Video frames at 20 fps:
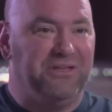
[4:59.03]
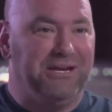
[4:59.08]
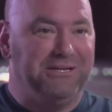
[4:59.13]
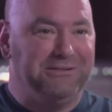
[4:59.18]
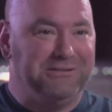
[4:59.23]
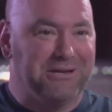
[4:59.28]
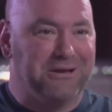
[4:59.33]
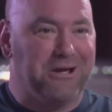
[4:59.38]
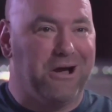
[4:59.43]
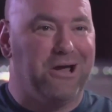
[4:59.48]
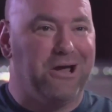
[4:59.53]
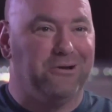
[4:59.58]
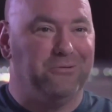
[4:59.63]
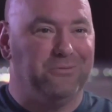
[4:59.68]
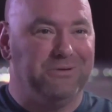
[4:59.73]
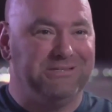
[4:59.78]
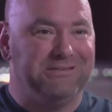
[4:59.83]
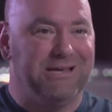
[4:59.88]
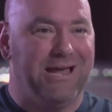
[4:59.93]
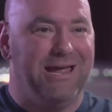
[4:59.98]
the things
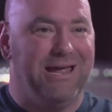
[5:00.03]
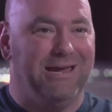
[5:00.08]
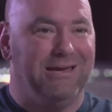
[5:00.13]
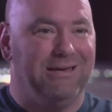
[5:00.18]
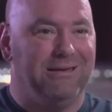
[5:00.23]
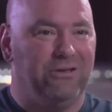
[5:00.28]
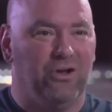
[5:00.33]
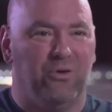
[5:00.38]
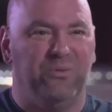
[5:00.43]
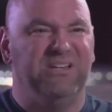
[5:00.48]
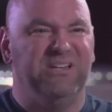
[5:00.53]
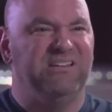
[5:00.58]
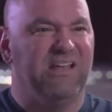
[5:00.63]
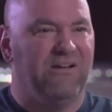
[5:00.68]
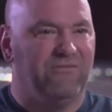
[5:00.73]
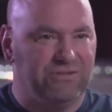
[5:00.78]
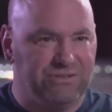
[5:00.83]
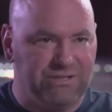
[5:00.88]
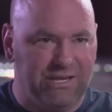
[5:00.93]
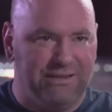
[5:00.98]
that Conor was saying,
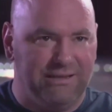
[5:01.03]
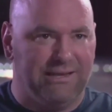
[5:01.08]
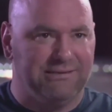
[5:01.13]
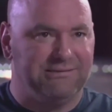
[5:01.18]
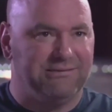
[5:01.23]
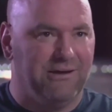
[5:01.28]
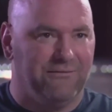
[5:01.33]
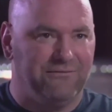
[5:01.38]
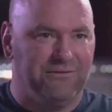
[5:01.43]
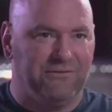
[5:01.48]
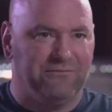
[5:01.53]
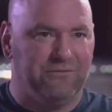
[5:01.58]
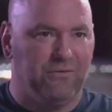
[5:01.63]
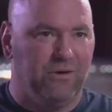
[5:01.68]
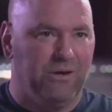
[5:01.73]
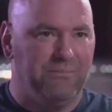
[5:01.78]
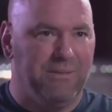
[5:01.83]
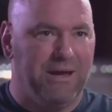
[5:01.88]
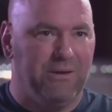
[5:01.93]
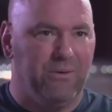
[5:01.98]
nobody's ever said that
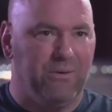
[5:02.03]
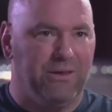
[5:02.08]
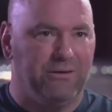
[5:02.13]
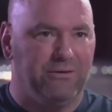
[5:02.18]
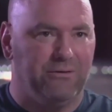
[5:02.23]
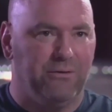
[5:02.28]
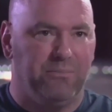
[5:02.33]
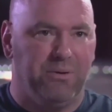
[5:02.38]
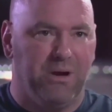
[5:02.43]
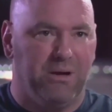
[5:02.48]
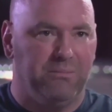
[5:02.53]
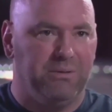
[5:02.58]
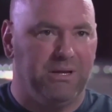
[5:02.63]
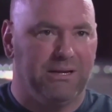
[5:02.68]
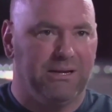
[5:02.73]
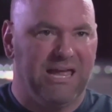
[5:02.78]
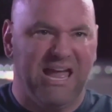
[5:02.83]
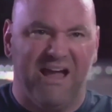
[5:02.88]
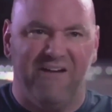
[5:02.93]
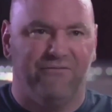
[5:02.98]
stuff to Floyd Mayweather in
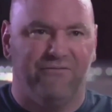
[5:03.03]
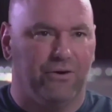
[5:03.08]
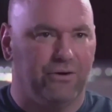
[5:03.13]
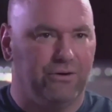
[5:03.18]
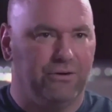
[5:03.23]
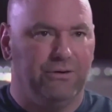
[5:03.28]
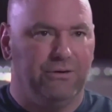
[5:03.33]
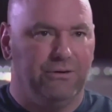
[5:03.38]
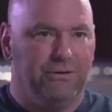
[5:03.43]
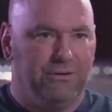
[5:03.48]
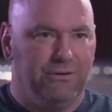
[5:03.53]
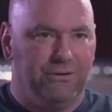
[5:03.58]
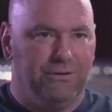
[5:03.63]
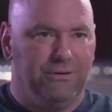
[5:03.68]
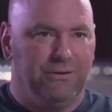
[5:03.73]
public, ever.